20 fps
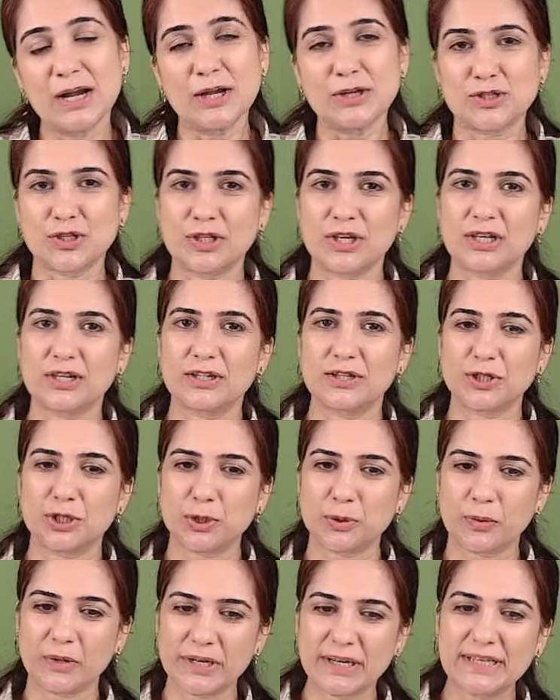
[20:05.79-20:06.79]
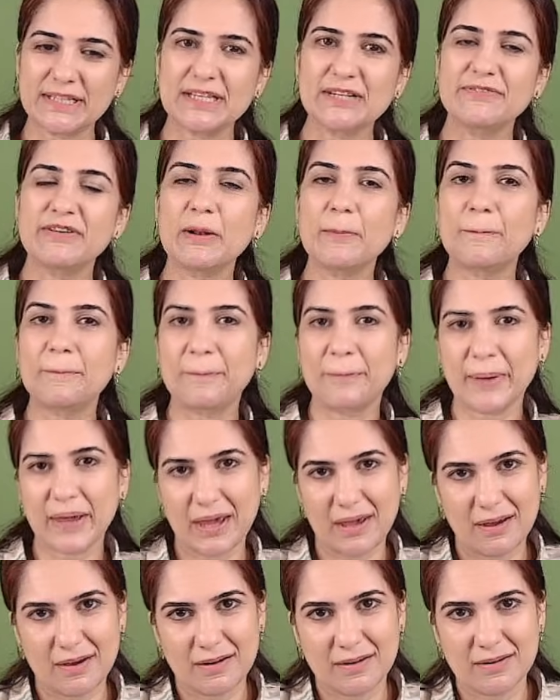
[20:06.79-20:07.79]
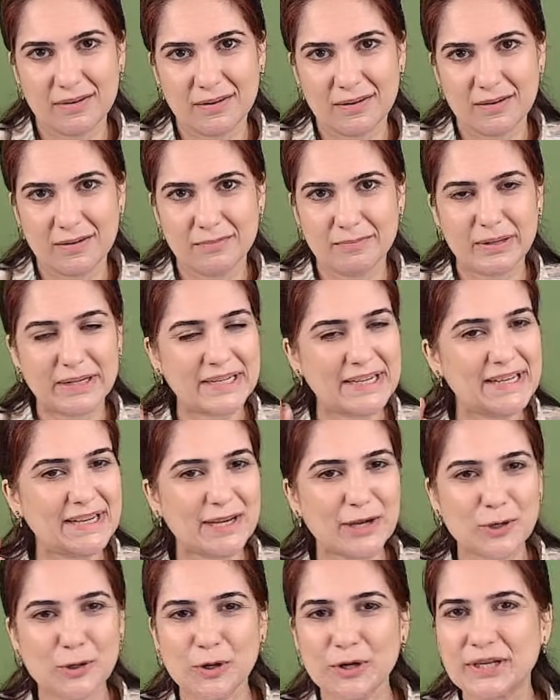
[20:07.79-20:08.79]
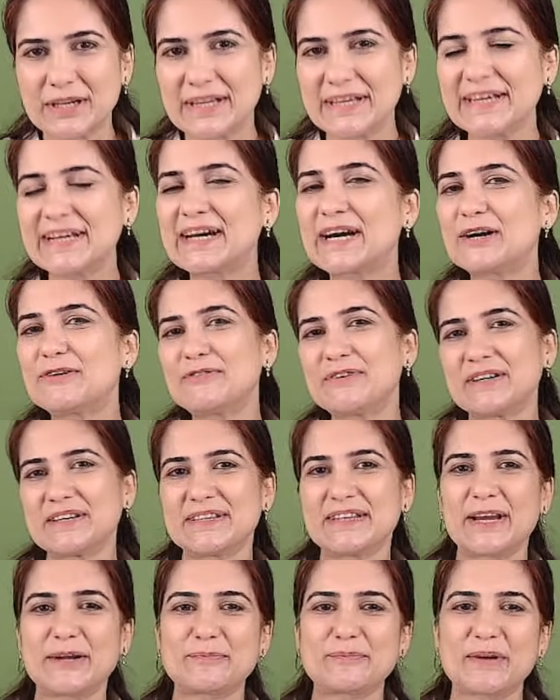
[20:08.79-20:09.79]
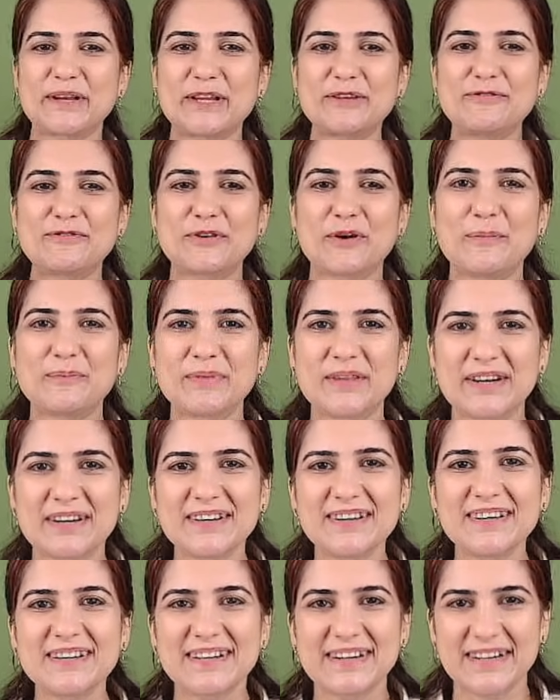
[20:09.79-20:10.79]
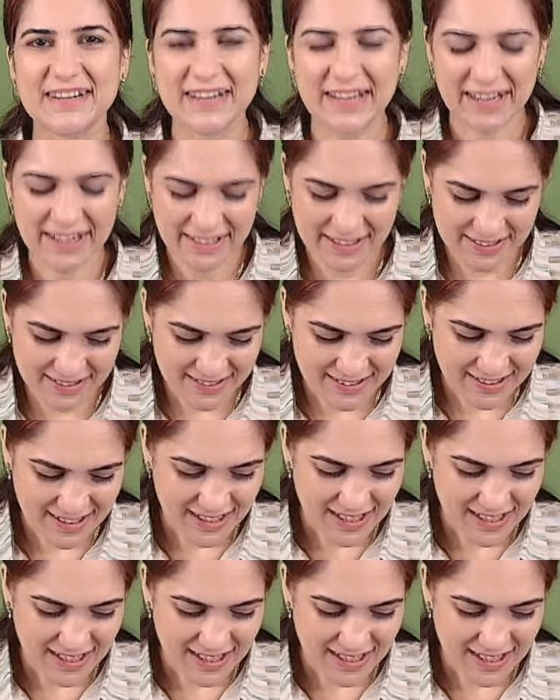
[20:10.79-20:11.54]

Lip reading: So the surety will pay, but he cannot recover that money from the debtor.